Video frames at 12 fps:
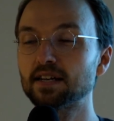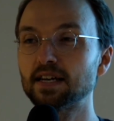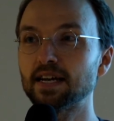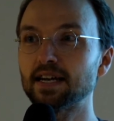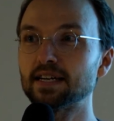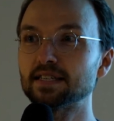
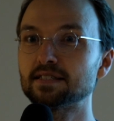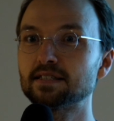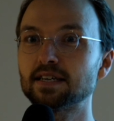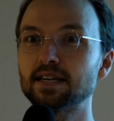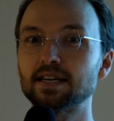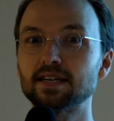And
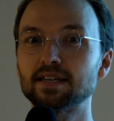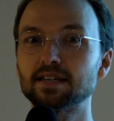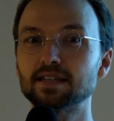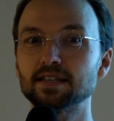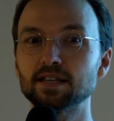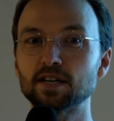
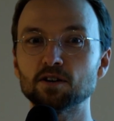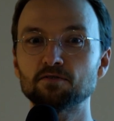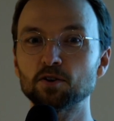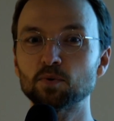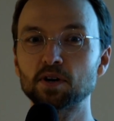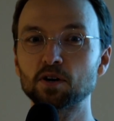
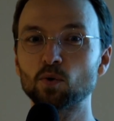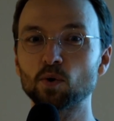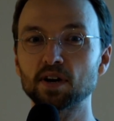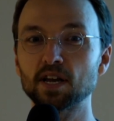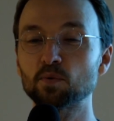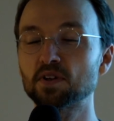if you want to
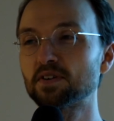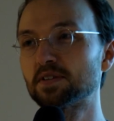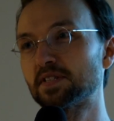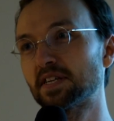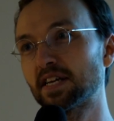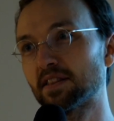coordinate with
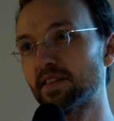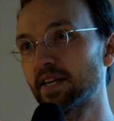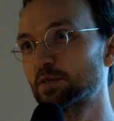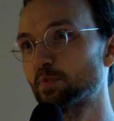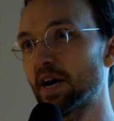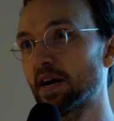us and get
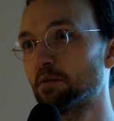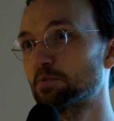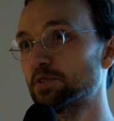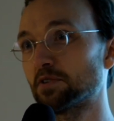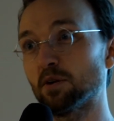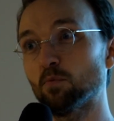things back
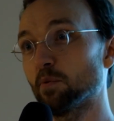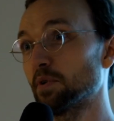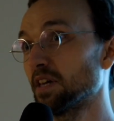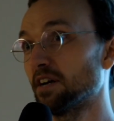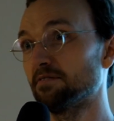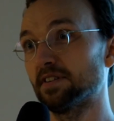upstream, we would
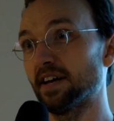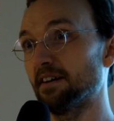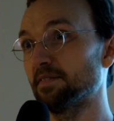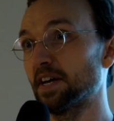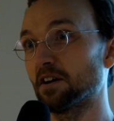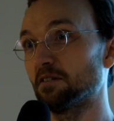love to
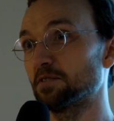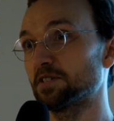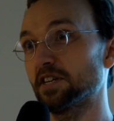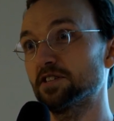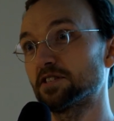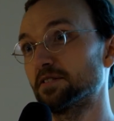have that
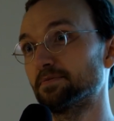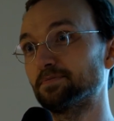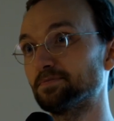conversation.